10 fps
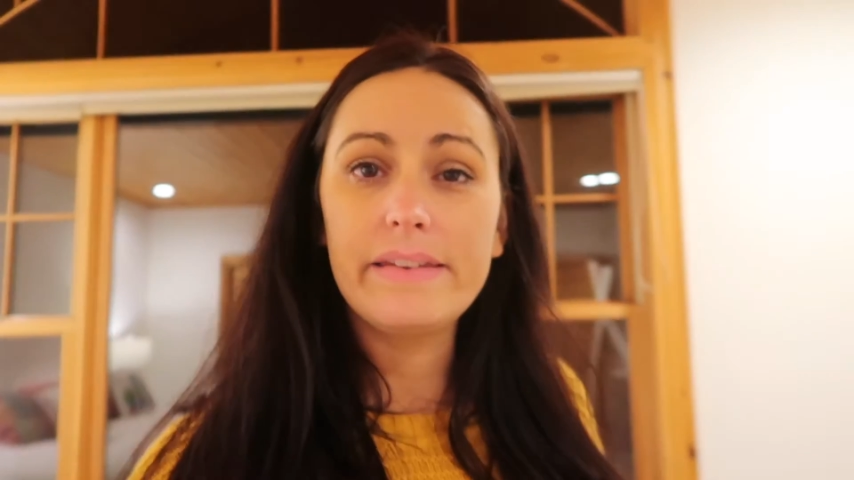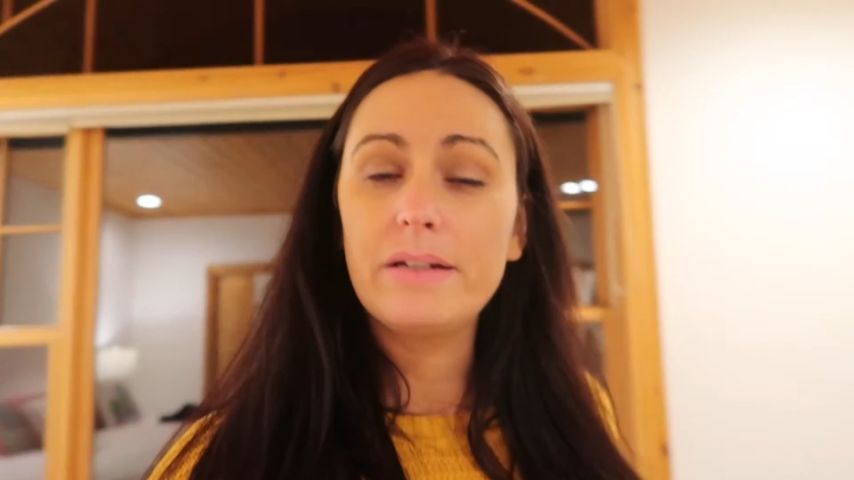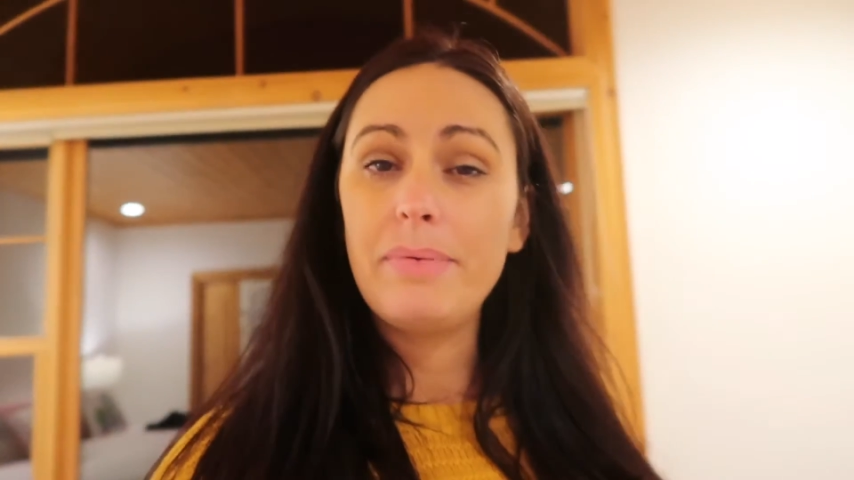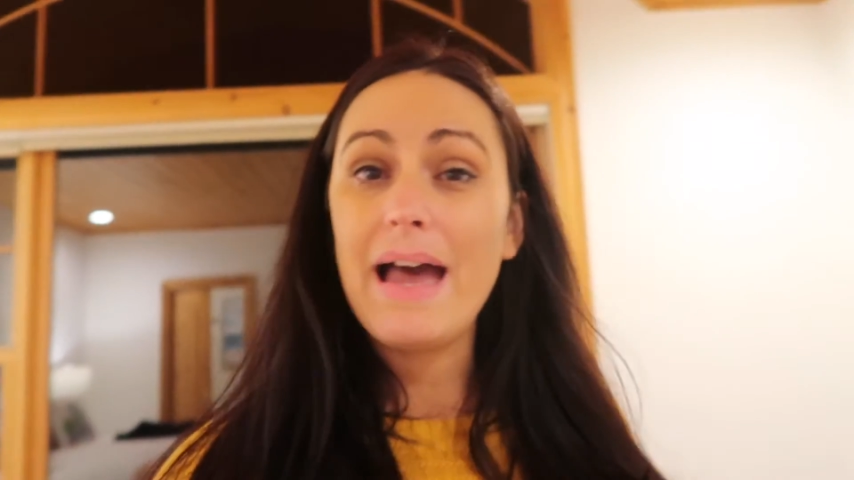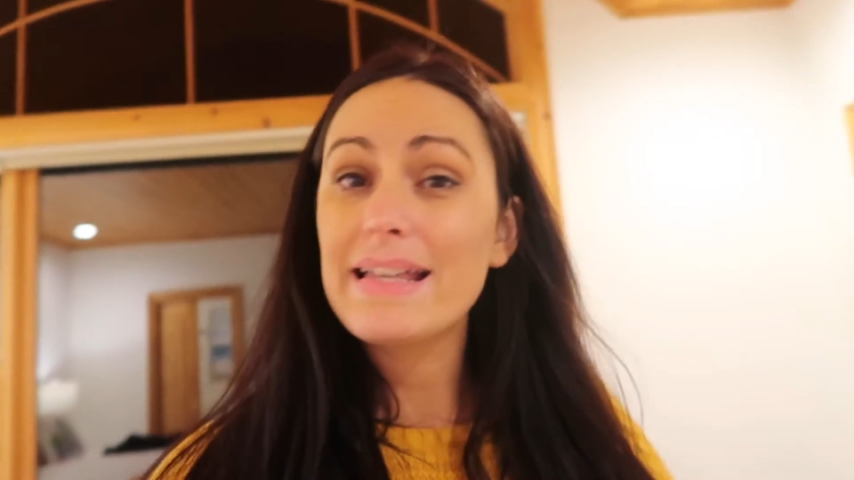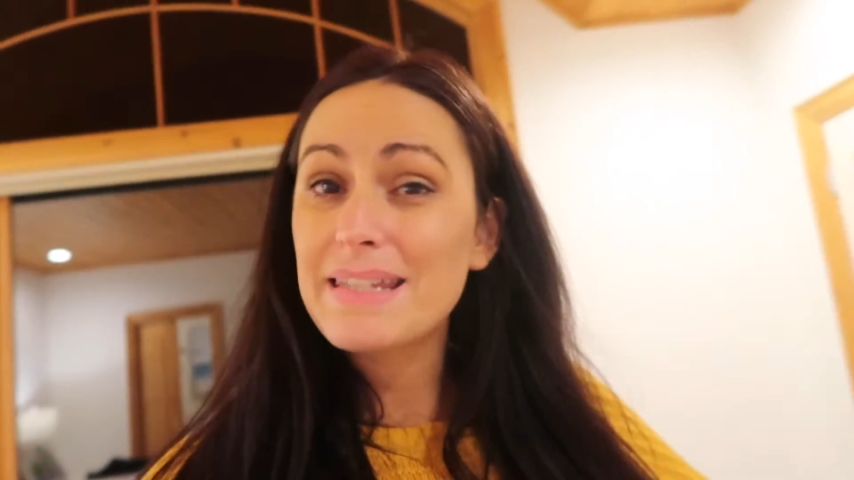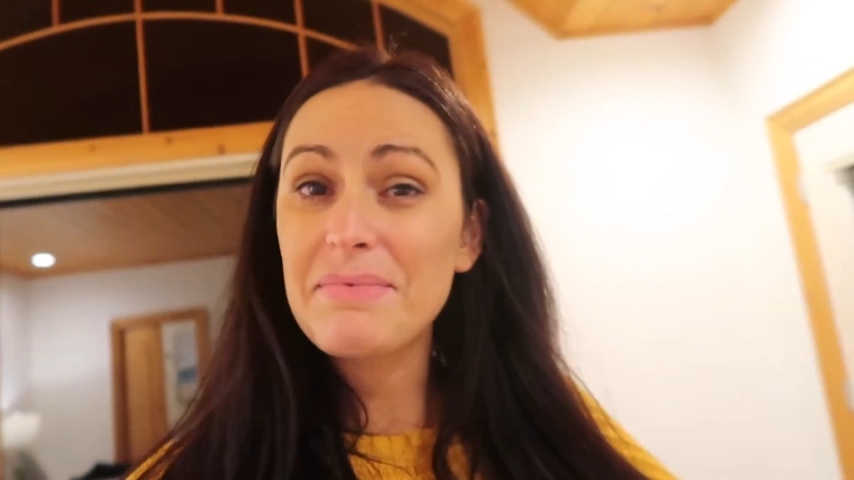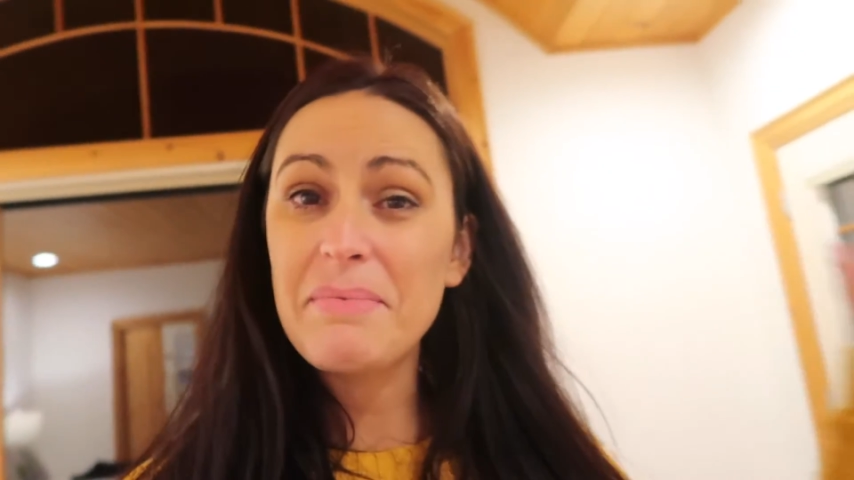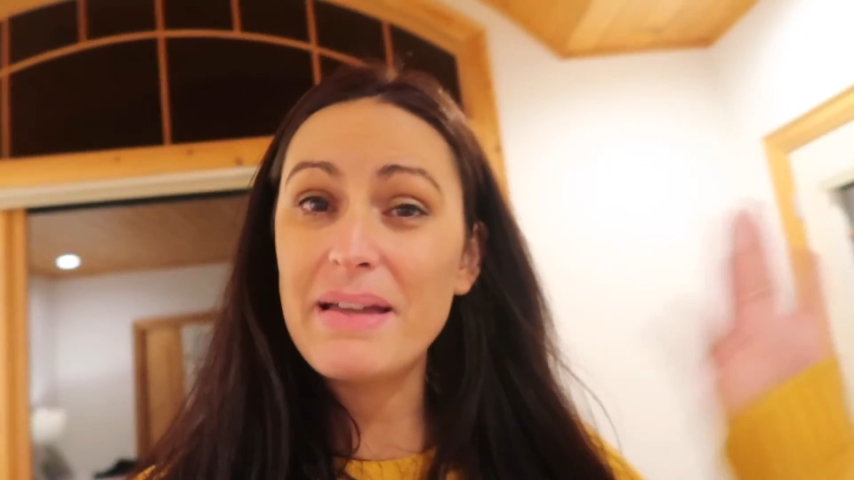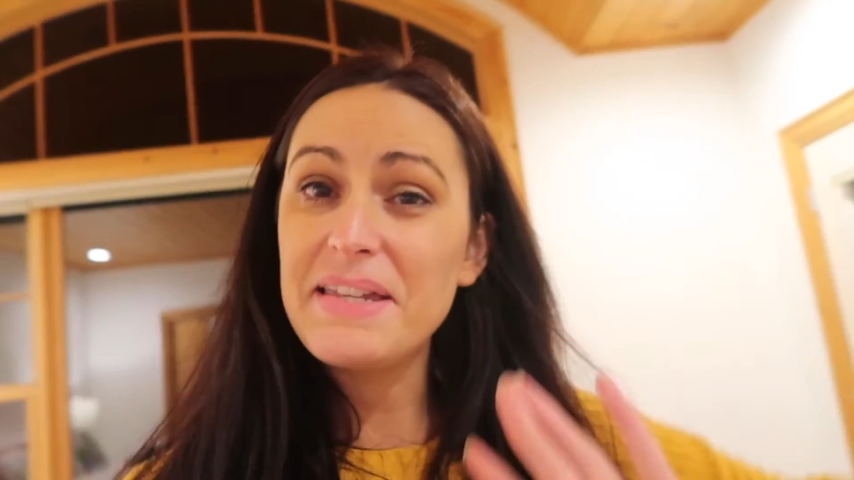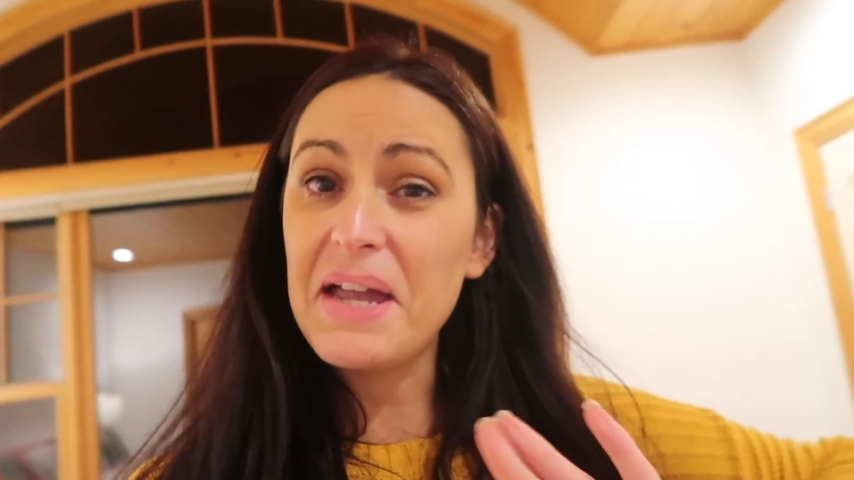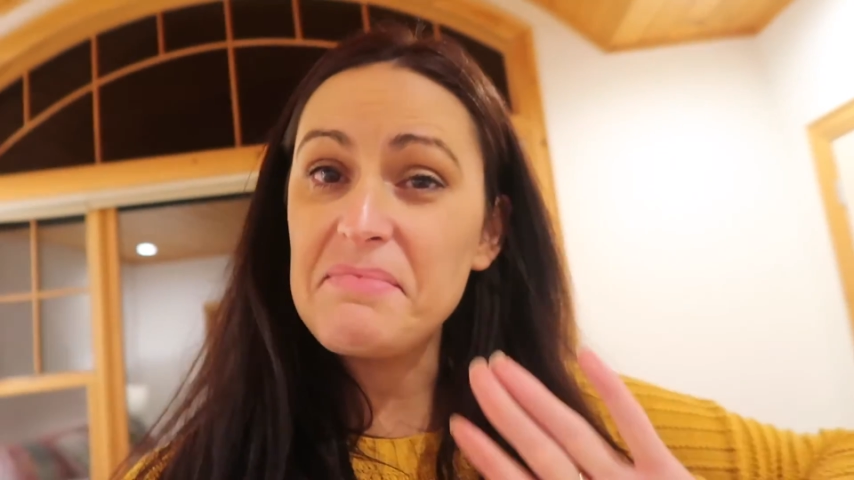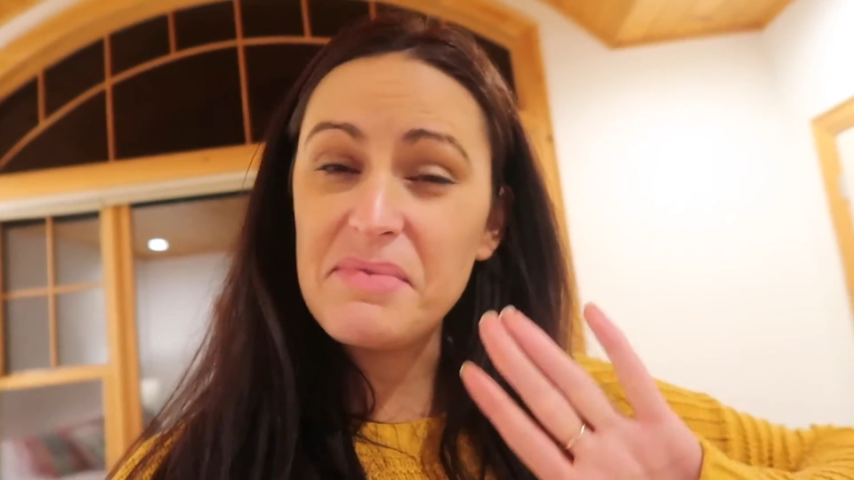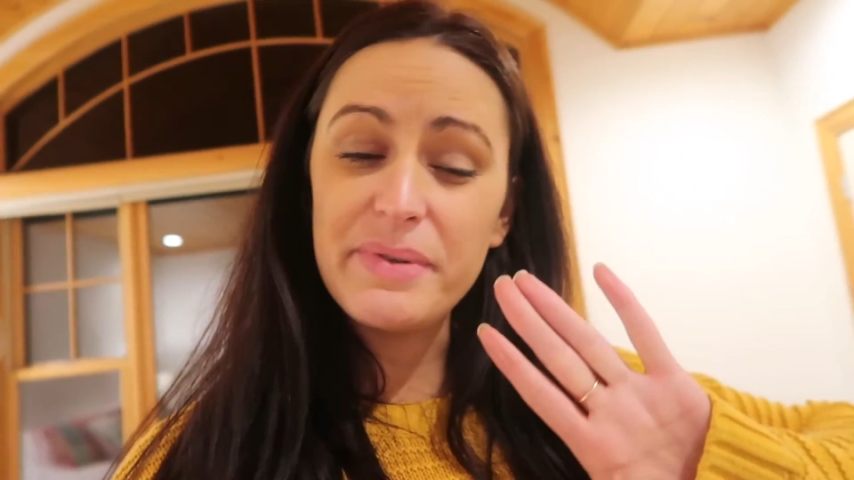a little past my bedtime,